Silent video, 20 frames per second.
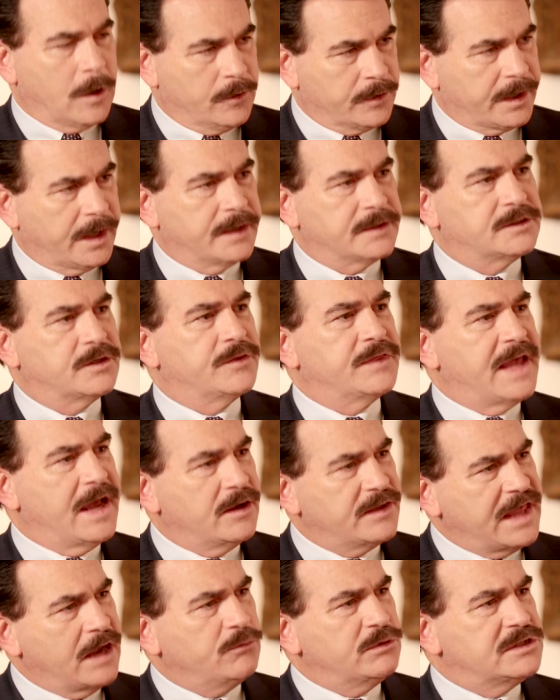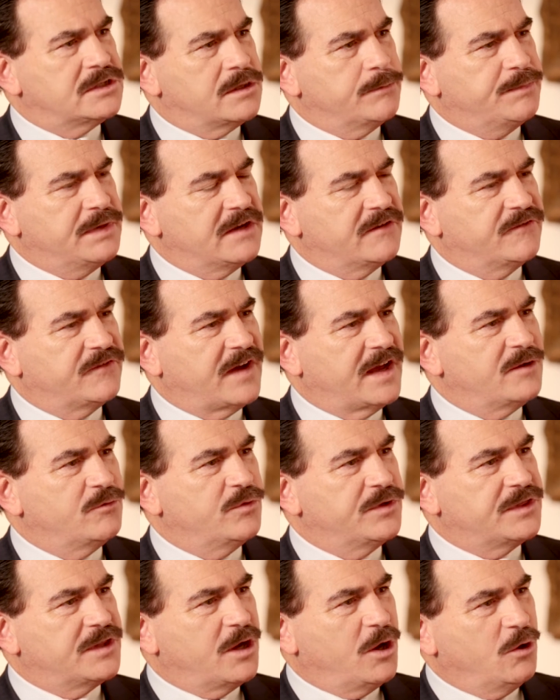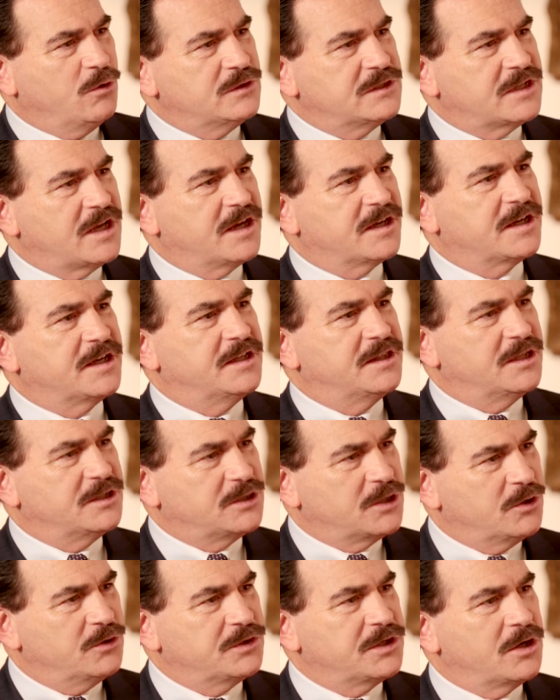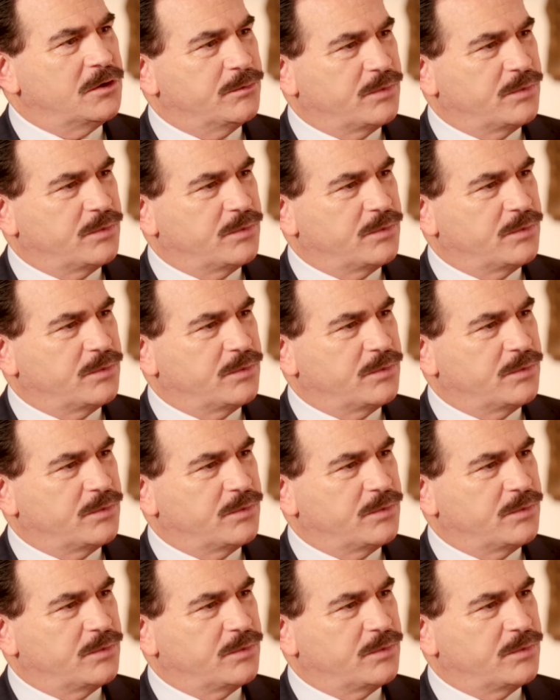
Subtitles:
Okay, so that was the big fight with the Osaka and the Tokyo